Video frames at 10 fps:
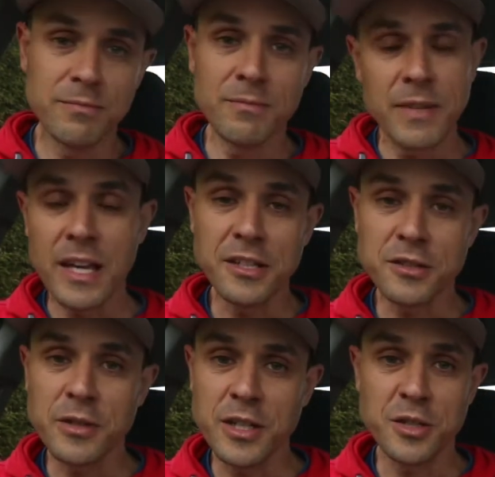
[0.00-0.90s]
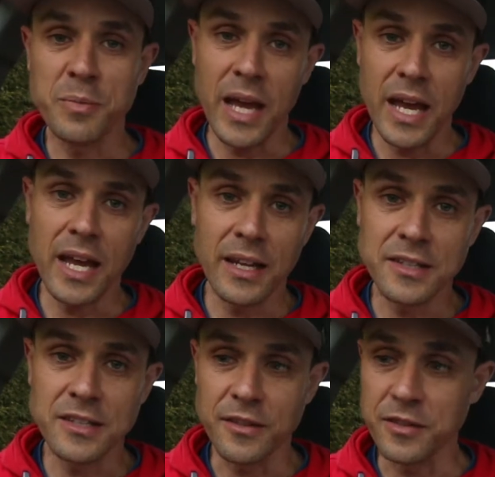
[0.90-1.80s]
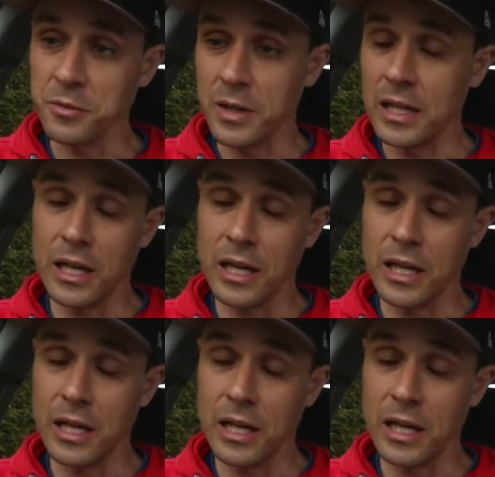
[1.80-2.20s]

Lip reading: their history in Japan and stuff as well.